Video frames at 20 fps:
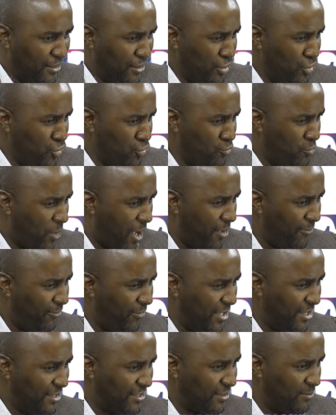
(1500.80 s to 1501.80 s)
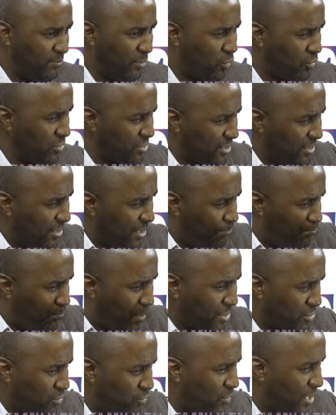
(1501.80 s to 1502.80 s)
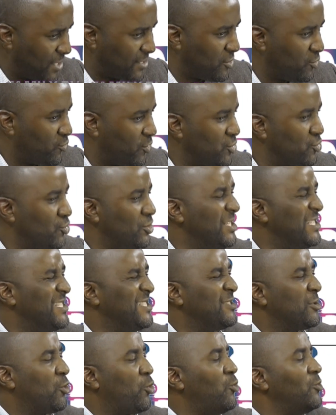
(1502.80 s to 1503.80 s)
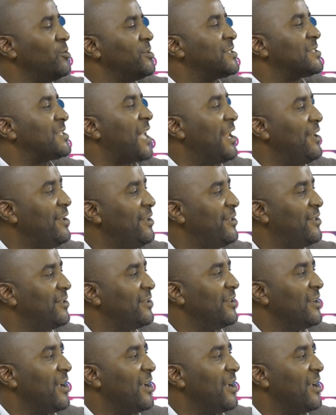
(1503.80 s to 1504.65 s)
you haven't, because the person who asks you a question is concerned